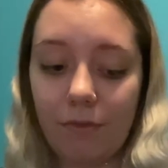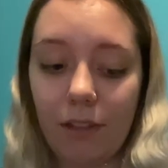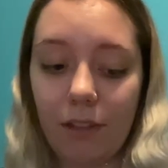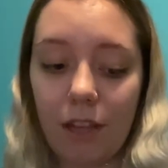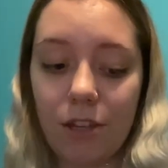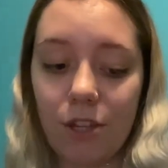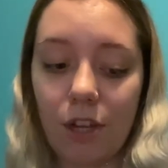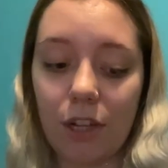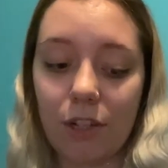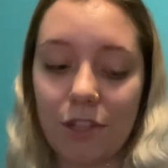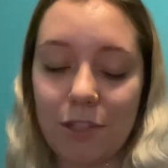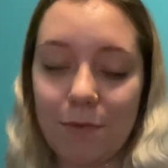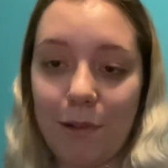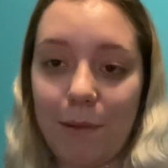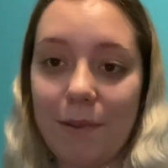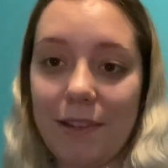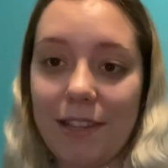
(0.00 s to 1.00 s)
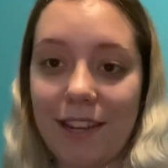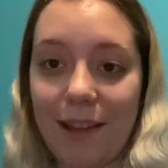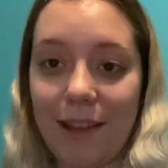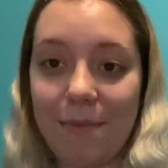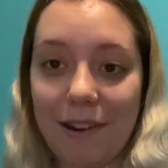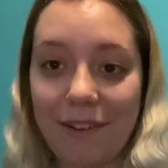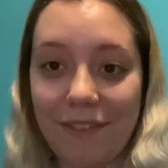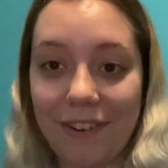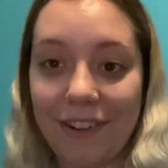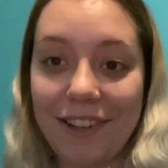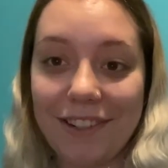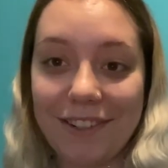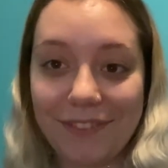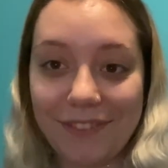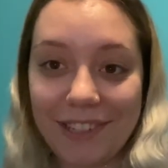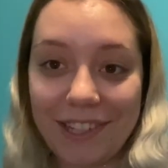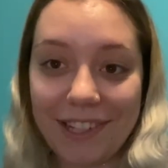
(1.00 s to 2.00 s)
a doctor's appointment today, but I forgot
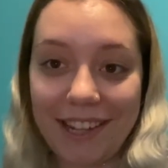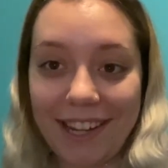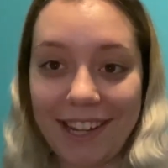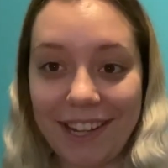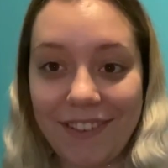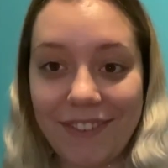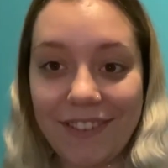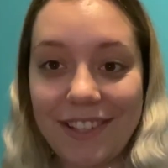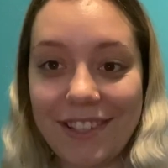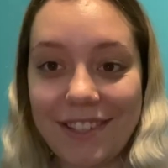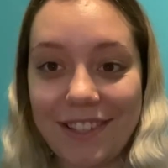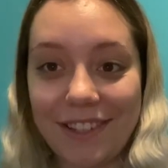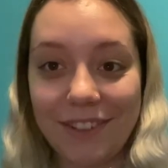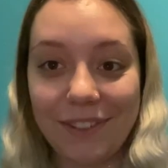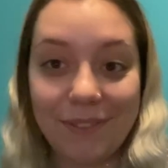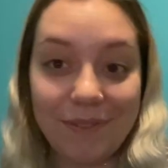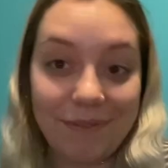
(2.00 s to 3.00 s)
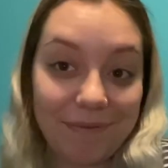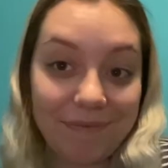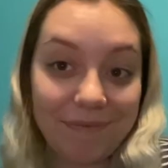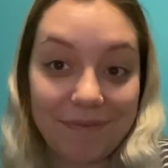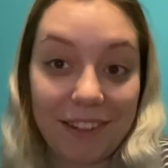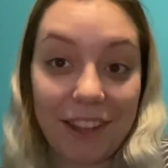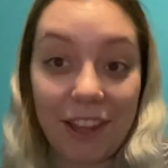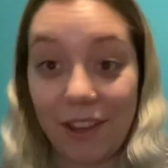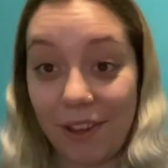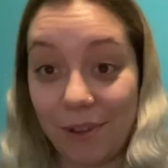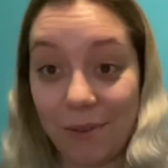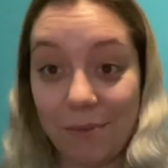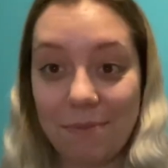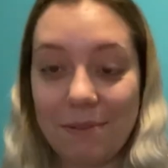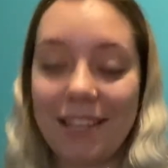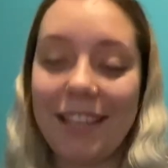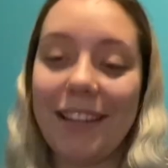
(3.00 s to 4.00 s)
to vlog any of it, so
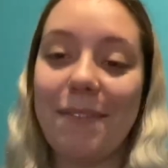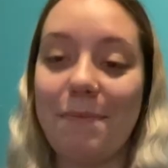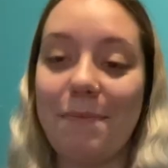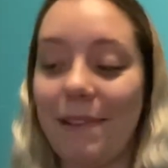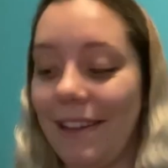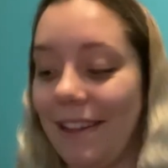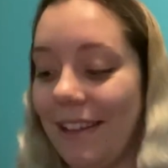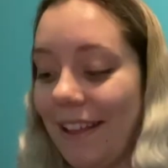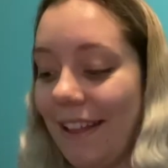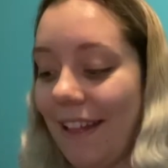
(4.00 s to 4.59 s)
oops. But